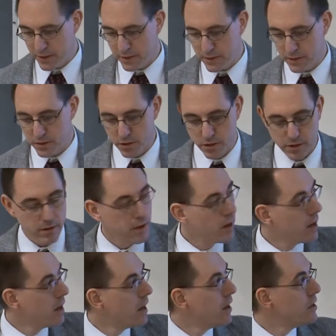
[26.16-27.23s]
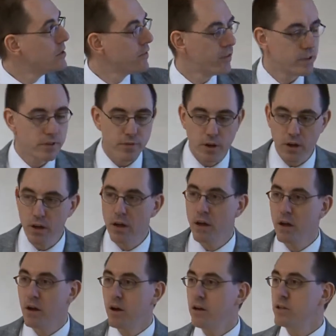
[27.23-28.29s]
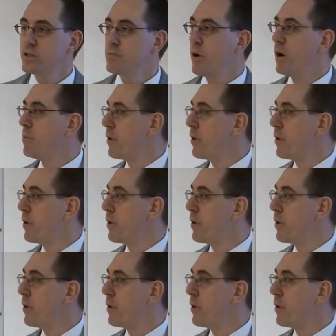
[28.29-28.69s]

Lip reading: these in turn. So first of all, small